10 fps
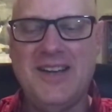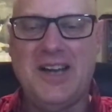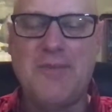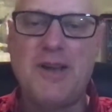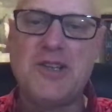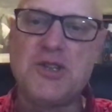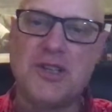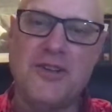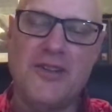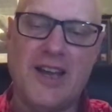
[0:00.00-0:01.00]
I
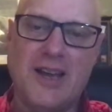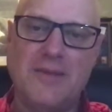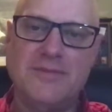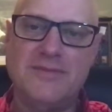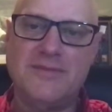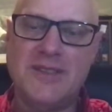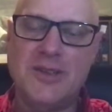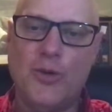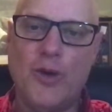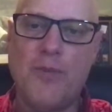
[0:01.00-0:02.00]
mentioned that
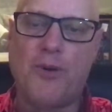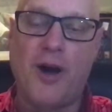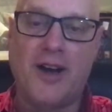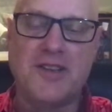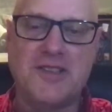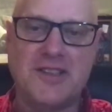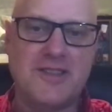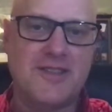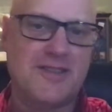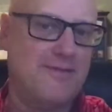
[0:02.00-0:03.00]
we
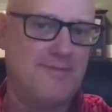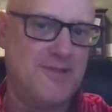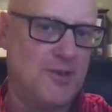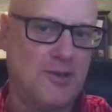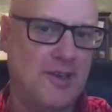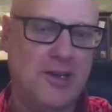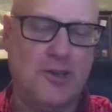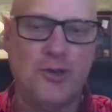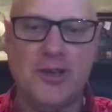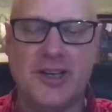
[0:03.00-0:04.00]
Protestants, certainly
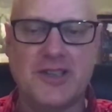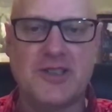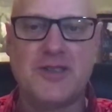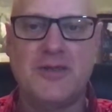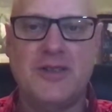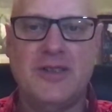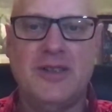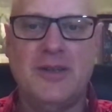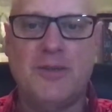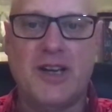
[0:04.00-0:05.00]
including us
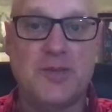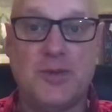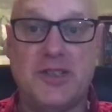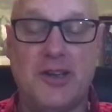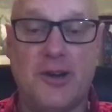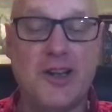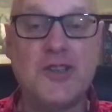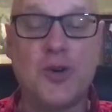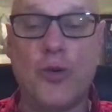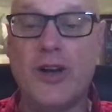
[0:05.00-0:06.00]

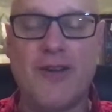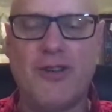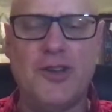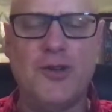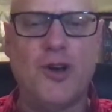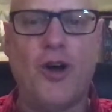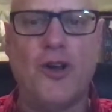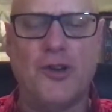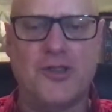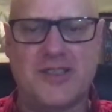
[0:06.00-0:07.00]
Presbyterians, or whatever you call
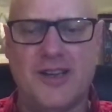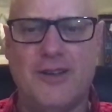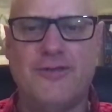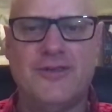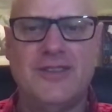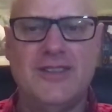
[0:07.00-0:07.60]
yourself,